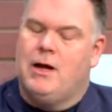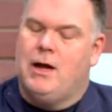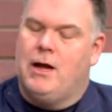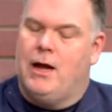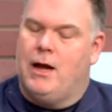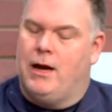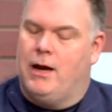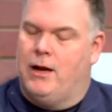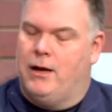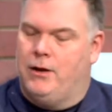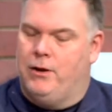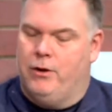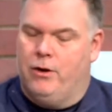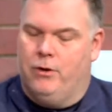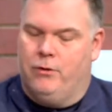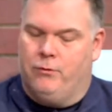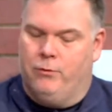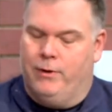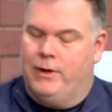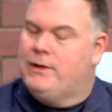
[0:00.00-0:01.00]
and then you go
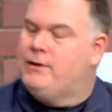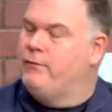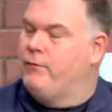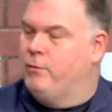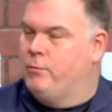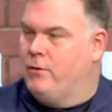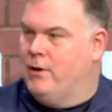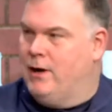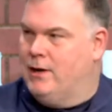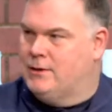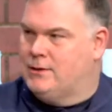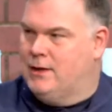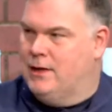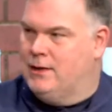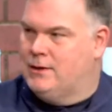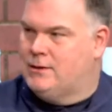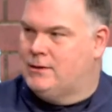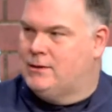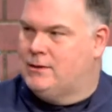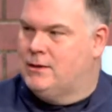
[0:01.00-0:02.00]
through an interview
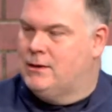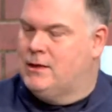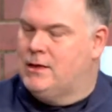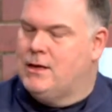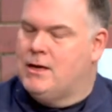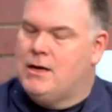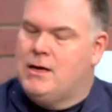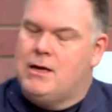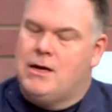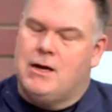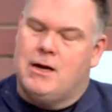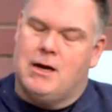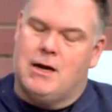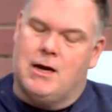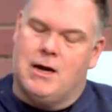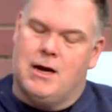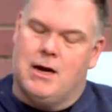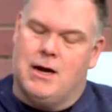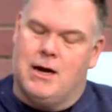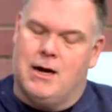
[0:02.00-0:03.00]
process,
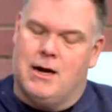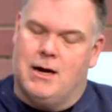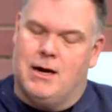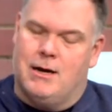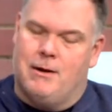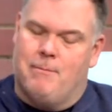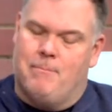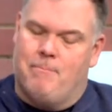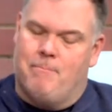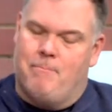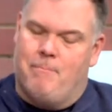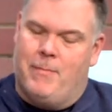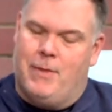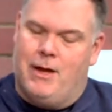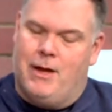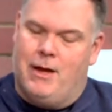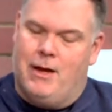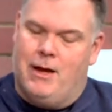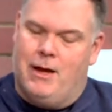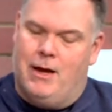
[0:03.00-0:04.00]
and
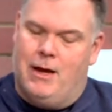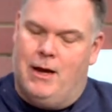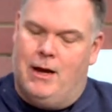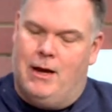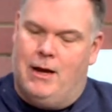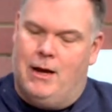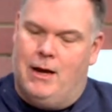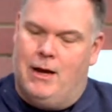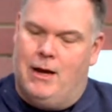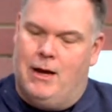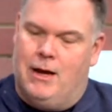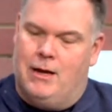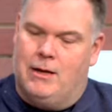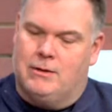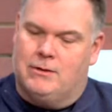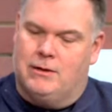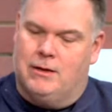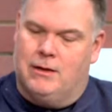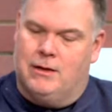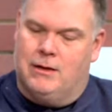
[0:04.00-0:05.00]
then
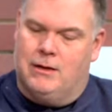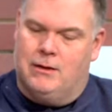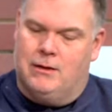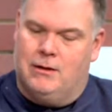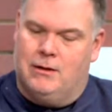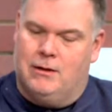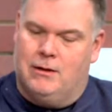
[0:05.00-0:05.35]
there's a